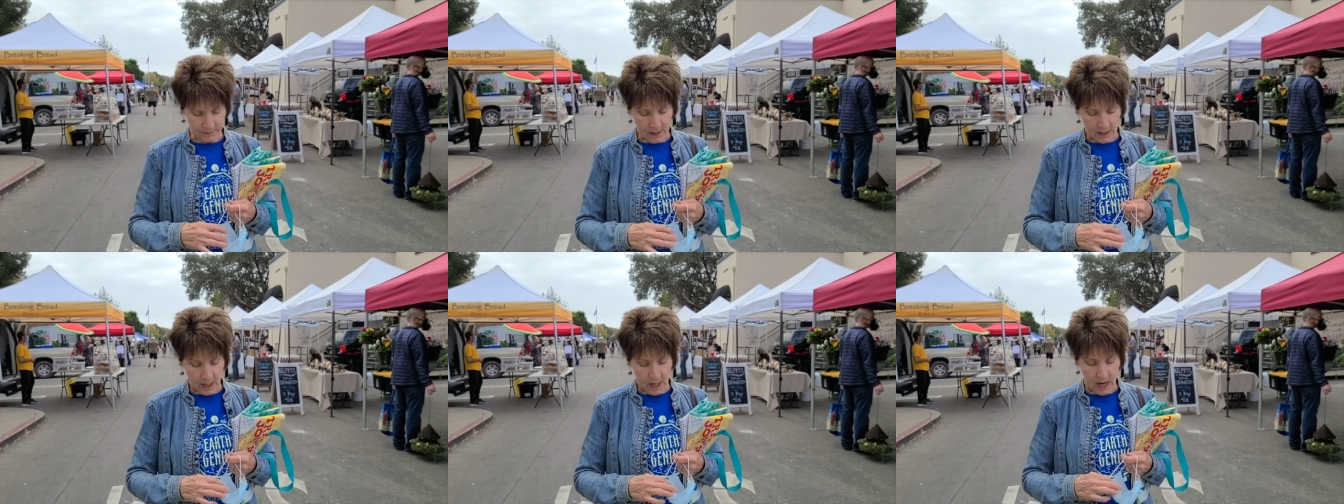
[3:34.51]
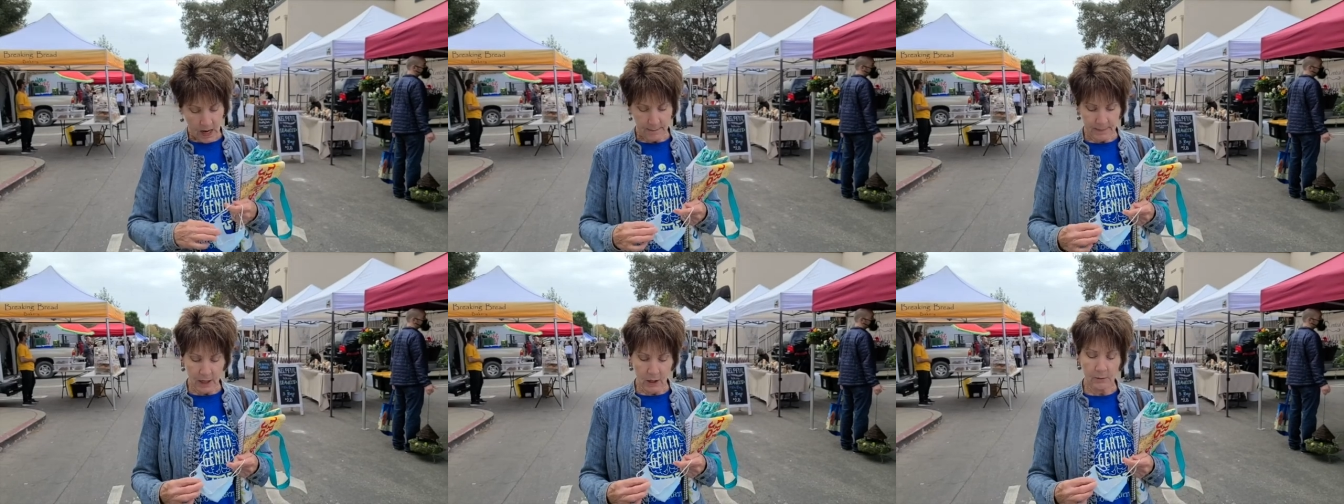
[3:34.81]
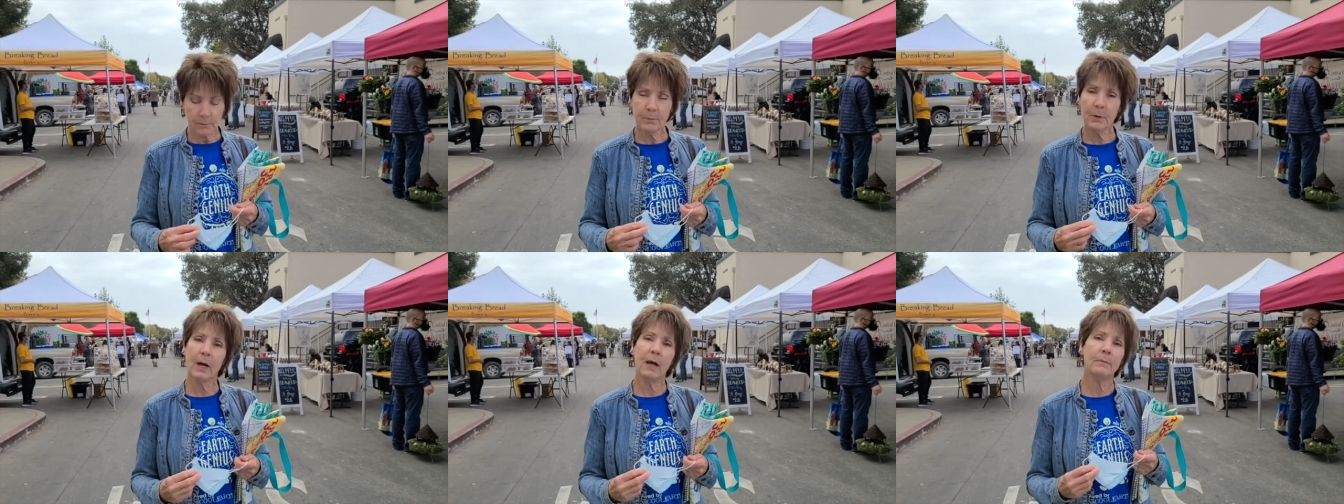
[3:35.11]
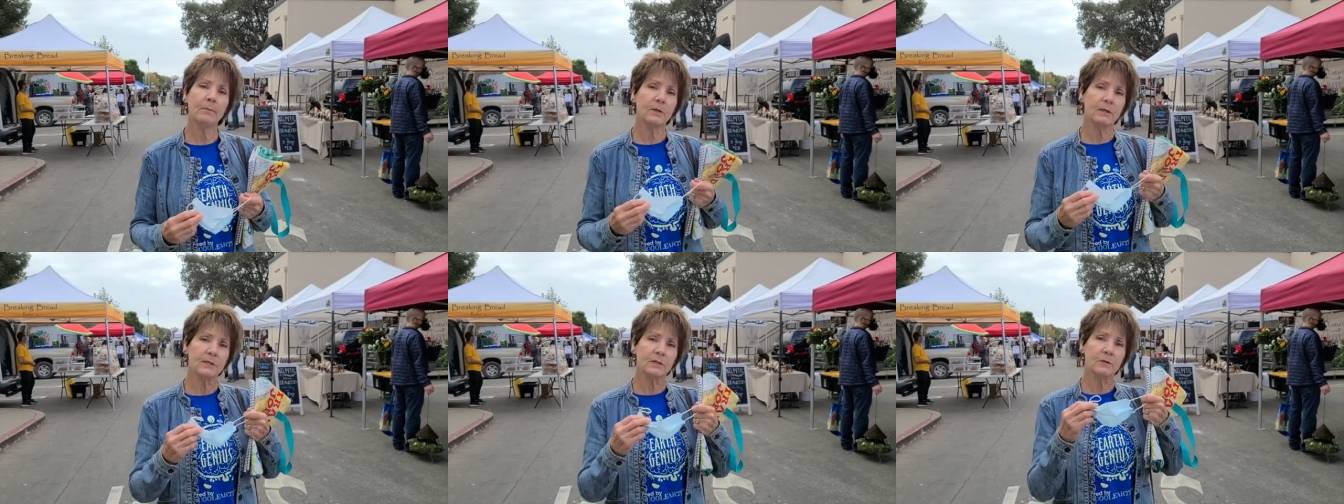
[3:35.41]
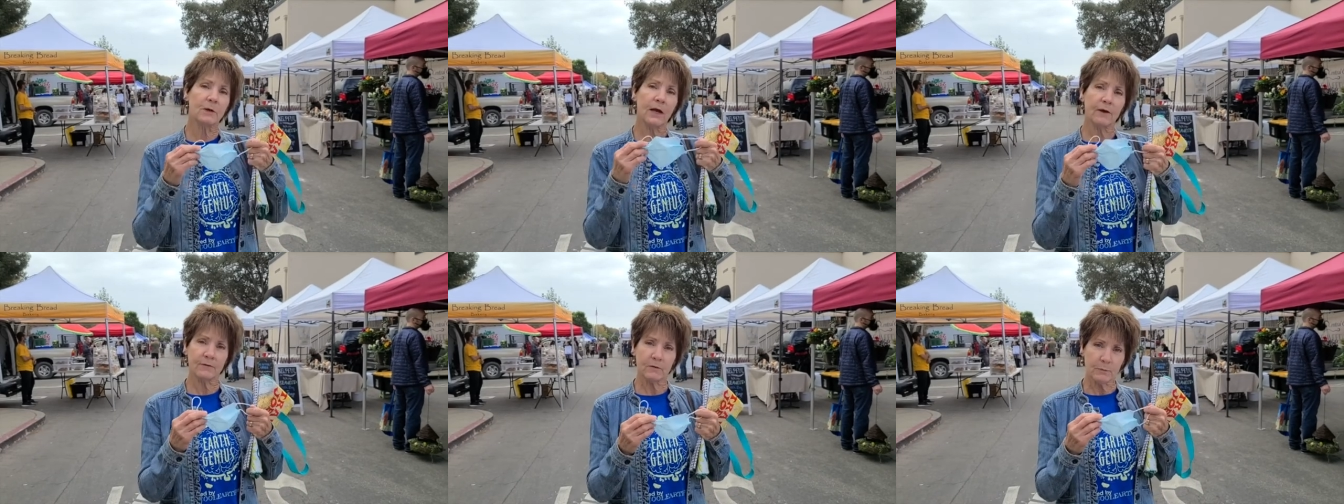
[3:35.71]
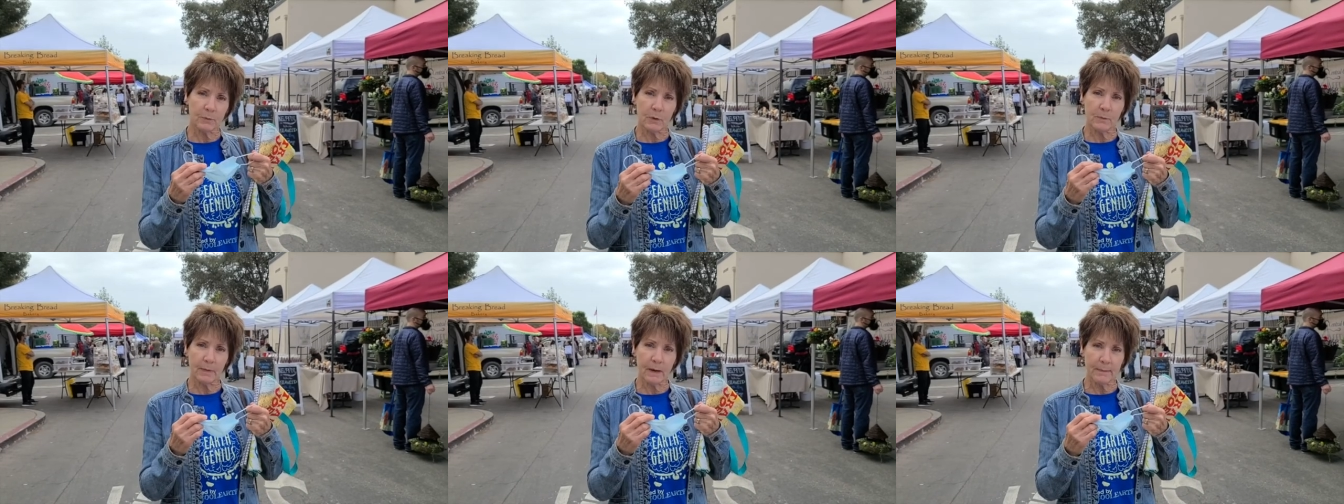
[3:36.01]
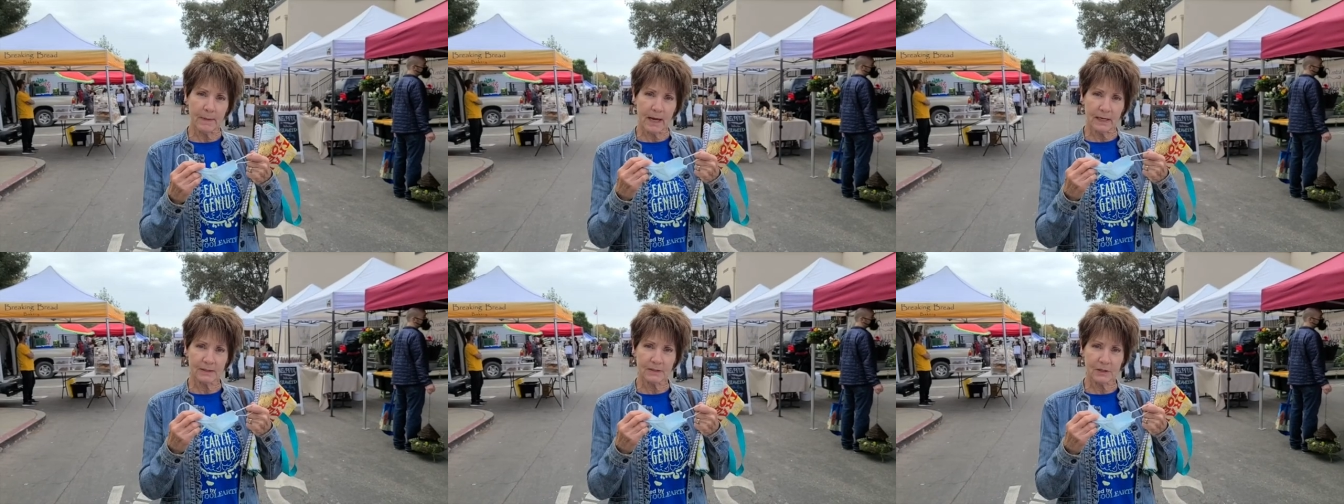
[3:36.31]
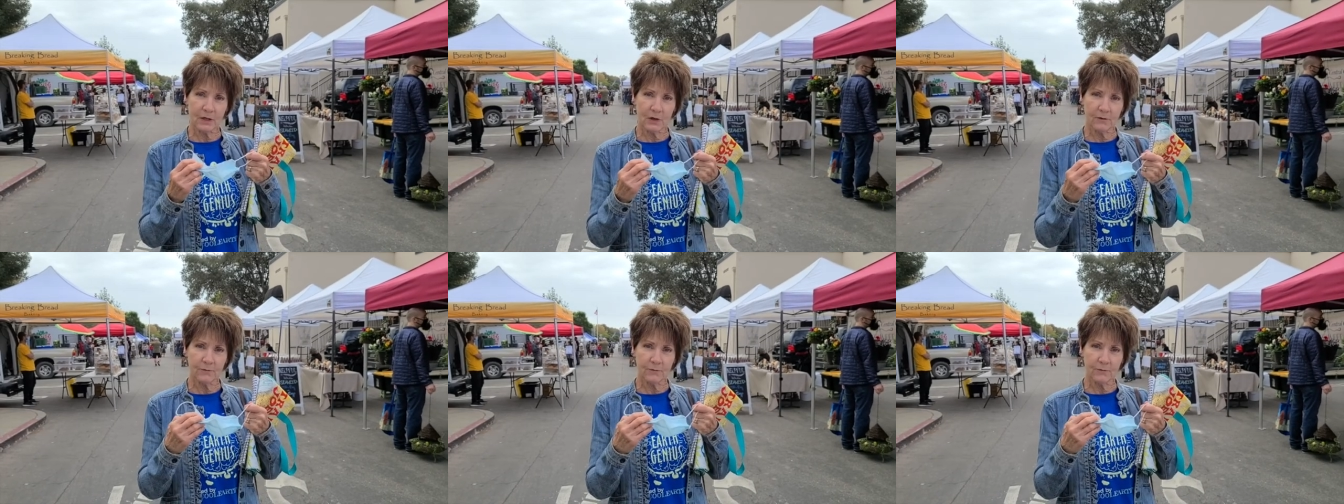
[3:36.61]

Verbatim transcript: I'm out in public, so I have to put my mask on